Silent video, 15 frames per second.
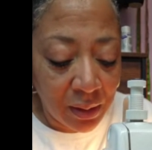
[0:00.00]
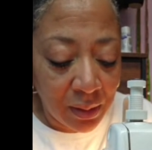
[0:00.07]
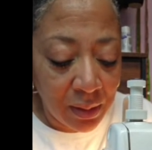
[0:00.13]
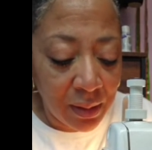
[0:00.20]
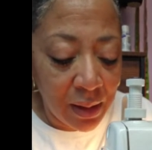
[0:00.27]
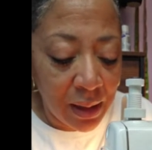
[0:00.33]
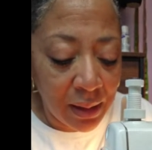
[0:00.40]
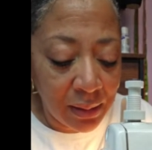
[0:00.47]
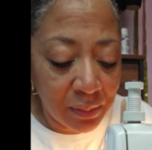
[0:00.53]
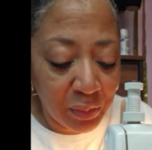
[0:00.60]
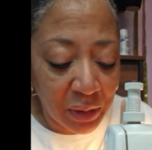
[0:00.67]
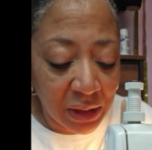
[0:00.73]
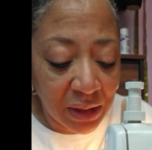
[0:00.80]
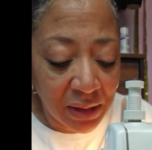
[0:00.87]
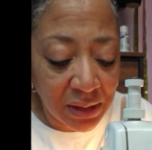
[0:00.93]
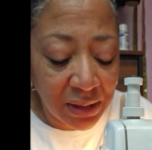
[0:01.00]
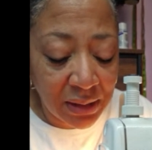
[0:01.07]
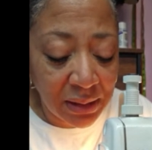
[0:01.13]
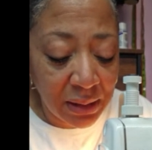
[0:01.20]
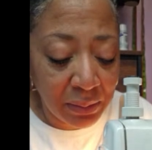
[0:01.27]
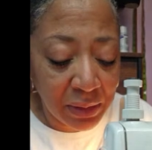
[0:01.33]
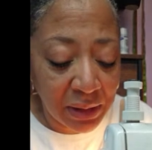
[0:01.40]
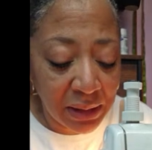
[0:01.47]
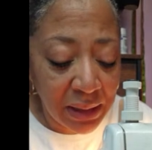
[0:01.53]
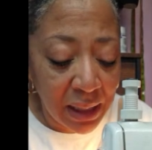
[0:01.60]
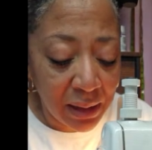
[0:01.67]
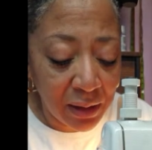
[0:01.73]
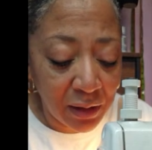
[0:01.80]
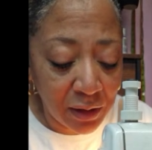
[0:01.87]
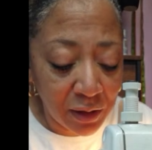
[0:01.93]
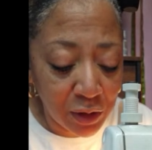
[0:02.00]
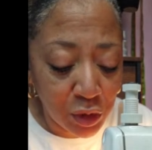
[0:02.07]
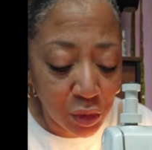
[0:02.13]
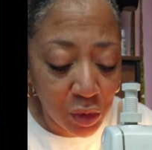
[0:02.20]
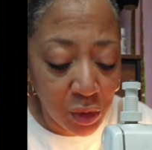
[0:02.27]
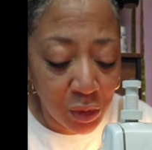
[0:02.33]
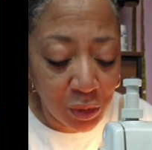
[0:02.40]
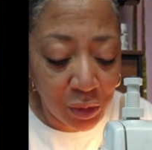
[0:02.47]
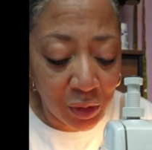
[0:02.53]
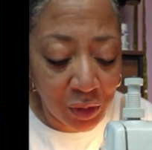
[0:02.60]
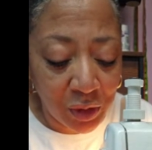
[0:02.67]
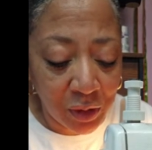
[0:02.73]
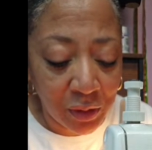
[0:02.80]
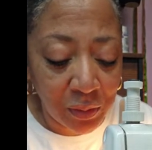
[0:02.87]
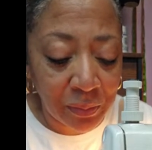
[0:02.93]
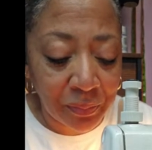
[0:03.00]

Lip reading: Not because of something I could control, you know.